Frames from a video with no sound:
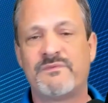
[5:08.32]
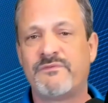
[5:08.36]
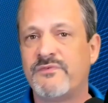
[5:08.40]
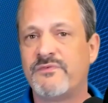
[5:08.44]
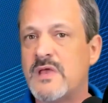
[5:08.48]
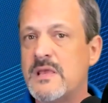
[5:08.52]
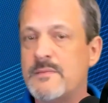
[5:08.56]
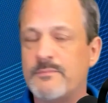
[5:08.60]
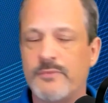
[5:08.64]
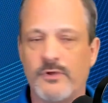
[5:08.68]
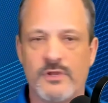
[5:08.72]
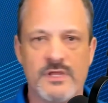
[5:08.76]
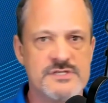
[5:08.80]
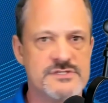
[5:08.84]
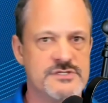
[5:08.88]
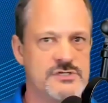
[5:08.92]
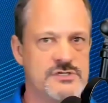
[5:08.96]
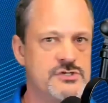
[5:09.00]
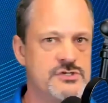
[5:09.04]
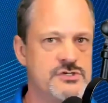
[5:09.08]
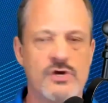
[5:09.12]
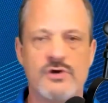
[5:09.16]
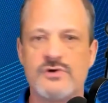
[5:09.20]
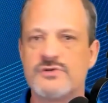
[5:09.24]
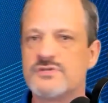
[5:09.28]
people it's a
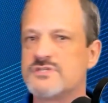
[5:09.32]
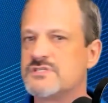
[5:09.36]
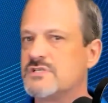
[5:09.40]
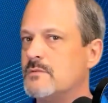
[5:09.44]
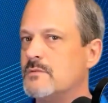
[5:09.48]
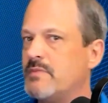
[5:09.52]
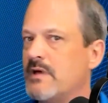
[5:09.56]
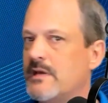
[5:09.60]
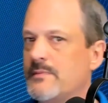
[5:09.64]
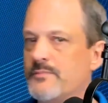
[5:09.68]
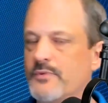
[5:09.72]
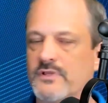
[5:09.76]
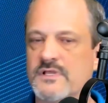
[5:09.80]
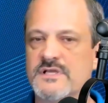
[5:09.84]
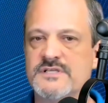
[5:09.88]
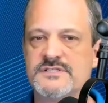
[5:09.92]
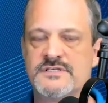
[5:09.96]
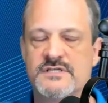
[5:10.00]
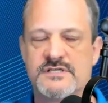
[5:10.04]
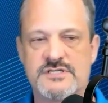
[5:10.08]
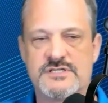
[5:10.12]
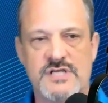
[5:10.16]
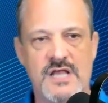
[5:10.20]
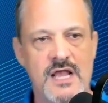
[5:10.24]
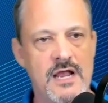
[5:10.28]
church, some people it's
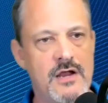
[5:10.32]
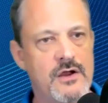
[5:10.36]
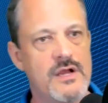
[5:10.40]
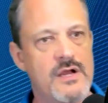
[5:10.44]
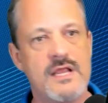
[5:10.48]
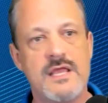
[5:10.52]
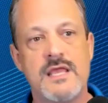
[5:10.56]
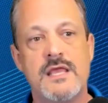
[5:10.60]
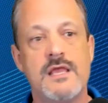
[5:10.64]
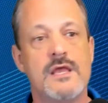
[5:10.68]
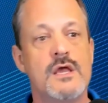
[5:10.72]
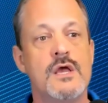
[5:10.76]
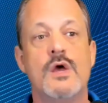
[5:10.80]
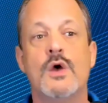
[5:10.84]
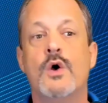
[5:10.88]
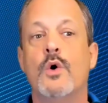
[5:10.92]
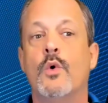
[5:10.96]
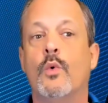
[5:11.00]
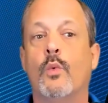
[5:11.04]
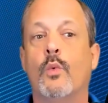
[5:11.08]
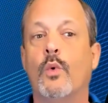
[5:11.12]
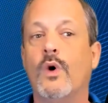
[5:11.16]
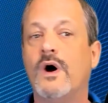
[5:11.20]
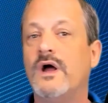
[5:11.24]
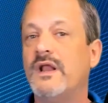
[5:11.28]
a charity,
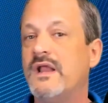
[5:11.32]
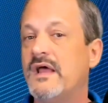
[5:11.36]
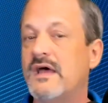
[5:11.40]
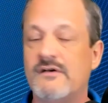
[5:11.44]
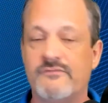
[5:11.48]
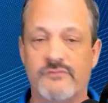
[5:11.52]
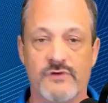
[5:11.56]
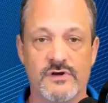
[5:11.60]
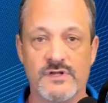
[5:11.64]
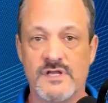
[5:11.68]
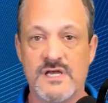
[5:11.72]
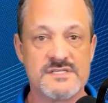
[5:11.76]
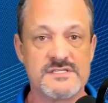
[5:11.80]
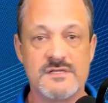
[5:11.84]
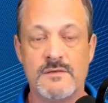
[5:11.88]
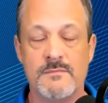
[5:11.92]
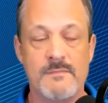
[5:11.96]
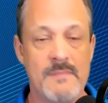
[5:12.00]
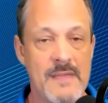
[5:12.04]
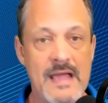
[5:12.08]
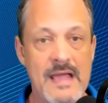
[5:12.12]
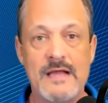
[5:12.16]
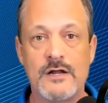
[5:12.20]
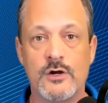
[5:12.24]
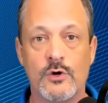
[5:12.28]
whatever. It doesn't
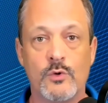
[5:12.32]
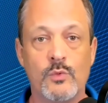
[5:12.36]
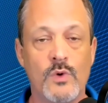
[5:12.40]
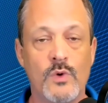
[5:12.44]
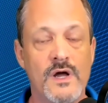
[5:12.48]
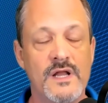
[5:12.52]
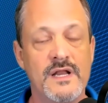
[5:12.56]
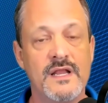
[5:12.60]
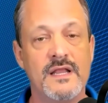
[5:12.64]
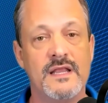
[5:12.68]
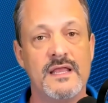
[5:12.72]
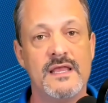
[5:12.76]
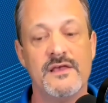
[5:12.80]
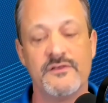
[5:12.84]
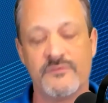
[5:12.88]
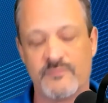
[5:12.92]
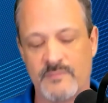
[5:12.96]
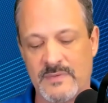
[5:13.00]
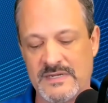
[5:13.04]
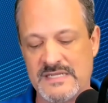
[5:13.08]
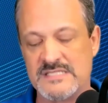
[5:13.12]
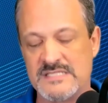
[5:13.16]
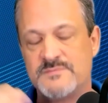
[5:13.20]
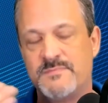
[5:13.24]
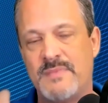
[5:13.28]
matter what it is,
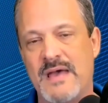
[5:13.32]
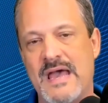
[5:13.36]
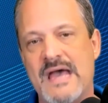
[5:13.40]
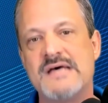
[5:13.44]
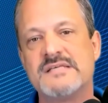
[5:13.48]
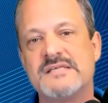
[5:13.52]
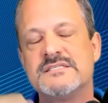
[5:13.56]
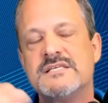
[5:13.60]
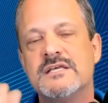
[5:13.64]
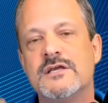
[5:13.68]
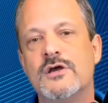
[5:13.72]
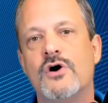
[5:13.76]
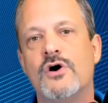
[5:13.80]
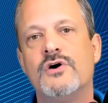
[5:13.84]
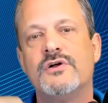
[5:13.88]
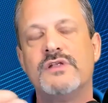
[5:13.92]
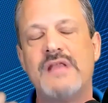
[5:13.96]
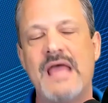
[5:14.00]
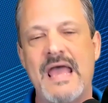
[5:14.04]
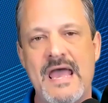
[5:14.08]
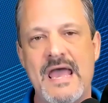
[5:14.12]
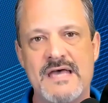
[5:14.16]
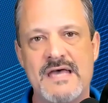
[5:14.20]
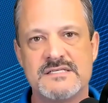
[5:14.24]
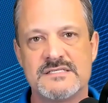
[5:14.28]
but it's passing on
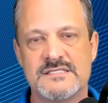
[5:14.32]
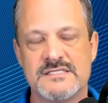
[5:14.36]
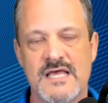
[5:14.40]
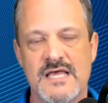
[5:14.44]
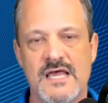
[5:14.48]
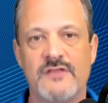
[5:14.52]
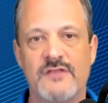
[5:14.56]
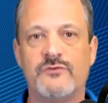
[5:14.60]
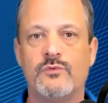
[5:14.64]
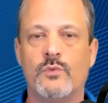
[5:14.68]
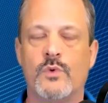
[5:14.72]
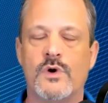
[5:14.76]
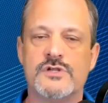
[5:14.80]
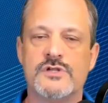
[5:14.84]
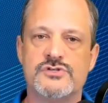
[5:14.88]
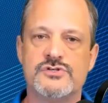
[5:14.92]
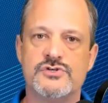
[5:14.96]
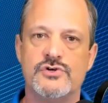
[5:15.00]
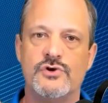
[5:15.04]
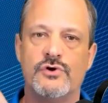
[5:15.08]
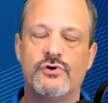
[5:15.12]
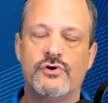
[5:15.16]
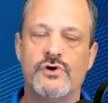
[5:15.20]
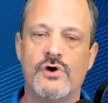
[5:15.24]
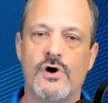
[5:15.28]
assets once
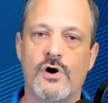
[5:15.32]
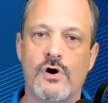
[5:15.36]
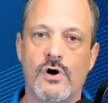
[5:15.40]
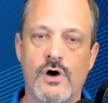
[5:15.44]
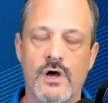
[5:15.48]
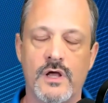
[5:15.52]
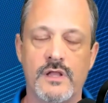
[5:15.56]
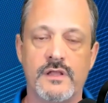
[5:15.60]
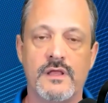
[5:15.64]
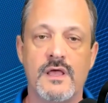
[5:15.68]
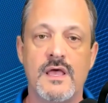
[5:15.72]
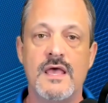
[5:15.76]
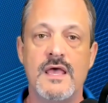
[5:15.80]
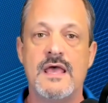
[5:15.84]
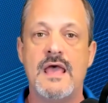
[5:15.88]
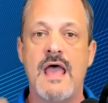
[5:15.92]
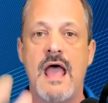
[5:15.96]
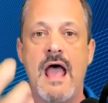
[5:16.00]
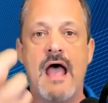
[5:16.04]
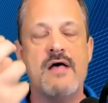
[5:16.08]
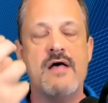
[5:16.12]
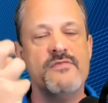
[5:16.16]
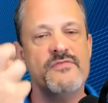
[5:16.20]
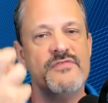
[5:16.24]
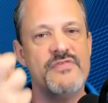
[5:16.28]
you're gone.
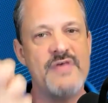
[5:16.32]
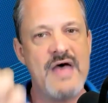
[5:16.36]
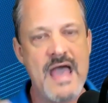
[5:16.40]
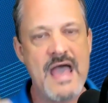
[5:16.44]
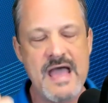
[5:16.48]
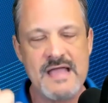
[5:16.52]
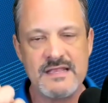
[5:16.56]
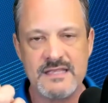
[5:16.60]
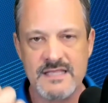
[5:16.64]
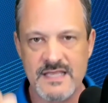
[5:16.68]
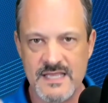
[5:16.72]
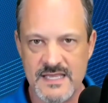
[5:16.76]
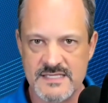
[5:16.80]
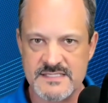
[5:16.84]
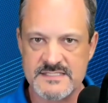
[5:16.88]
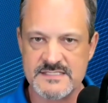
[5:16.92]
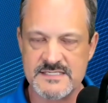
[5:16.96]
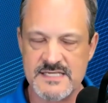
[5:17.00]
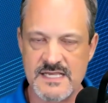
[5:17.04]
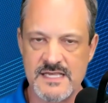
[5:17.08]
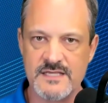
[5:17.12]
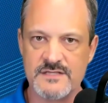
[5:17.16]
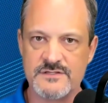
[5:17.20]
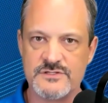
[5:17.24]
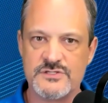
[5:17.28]
And that gets
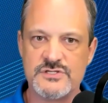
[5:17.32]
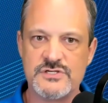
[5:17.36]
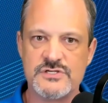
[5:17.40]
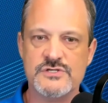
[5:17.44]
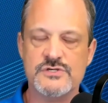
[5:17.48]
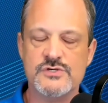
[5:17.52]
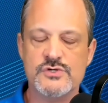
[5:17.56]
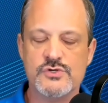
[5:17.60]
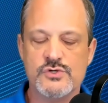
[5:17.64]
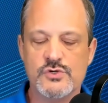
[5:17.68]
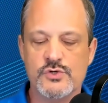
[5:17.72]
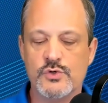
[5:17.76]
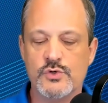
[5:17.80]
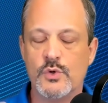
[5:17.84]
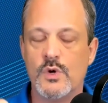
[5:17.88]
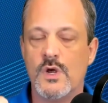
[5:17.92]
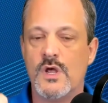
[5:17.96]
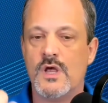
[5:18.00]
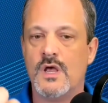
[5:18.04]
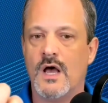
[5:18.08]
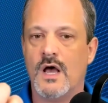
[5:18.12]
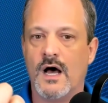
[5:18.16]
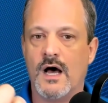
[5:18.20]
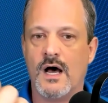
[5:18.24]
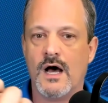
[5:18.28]
into
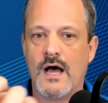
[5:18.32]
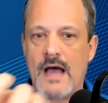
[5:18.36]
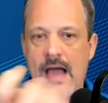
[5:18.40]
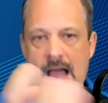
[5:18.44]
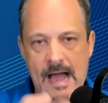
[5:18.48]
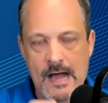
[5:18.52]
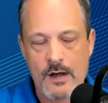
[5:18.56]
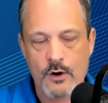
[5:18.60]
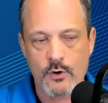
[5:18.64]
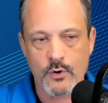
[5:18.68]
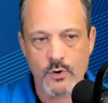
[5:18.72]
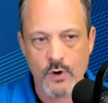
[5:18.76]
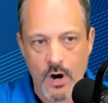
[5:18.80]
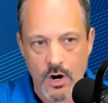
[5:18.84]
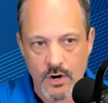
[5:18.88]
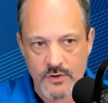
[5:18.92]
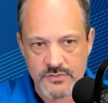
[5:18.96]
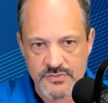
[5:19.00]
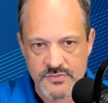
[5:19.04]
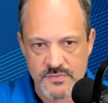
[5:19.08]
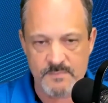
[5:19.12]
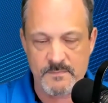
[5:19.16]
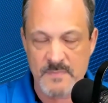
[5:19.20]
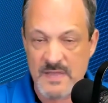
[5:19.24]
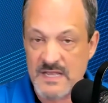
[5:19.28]
how are
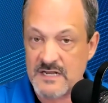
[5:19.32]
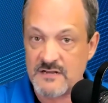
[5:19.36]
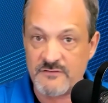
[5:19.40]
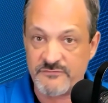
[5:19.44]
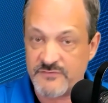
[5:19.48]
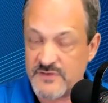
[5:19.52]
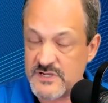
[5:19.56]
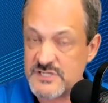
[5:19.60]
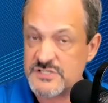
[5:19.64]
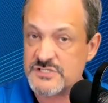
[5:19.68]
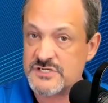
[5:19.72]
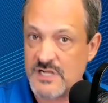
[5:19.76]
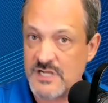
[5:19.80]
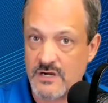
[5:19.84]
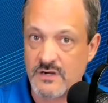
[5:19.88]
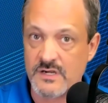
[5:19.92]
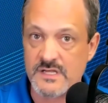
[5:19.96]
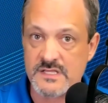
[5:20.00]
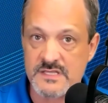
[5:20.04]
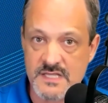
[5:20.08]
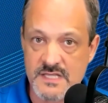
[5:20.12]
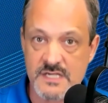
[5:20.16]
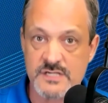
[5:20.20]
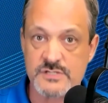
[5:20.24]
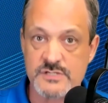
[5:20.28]

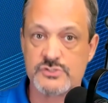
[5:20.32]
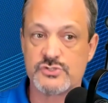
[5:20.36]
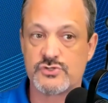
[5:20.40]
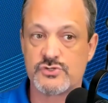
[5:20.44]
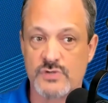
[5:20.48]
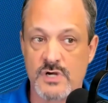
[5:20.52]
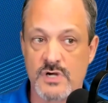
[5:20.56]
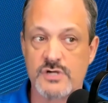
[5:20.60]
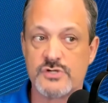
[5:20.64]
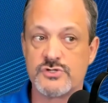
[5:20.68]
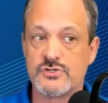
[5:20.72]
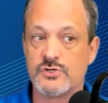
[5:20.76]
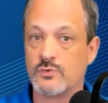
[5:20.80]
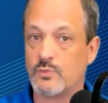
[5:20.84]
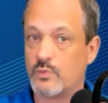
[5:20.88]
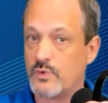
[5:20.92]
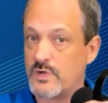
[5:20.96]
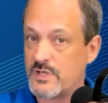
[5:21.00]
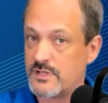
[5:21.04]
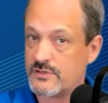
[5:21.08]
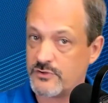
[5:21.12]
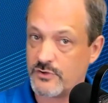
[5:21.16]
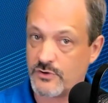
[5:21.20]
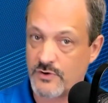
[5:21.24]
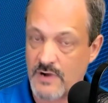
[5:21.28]
beneficiary things structured
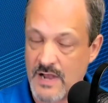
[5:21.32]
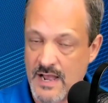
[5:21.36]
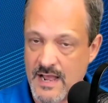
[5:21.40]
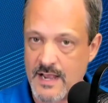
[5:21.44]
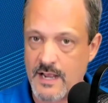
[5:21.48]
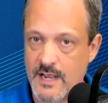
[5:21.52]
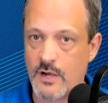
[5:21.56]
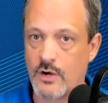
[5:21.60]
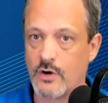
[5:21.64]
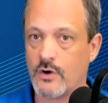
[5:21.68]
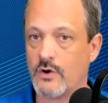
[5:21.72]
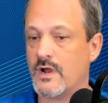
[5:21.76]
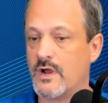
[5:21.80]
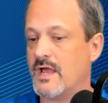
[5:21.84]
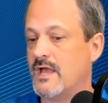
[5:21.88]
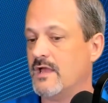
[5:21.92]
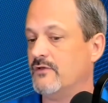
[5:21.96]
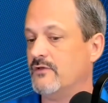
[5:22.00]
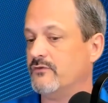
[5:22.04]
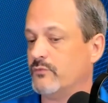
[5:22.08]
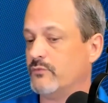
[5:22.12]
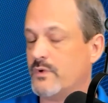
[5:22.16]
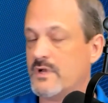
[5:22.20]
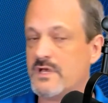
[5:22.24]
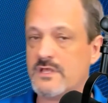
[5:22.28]
with your
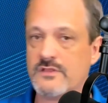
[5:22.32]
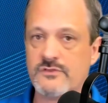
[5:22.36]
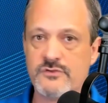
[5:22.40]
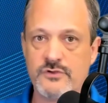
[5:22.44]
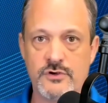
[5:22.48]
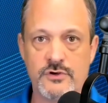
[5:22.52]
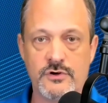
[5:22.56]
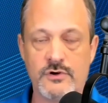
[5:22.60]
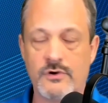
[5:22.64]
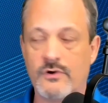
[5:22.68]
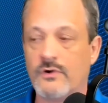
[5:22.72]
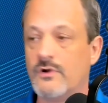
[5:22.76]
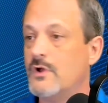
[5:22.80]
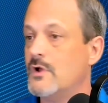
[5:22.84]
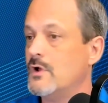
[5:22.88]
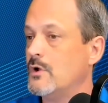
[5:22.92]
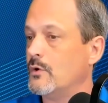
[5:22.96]
IRAs, with your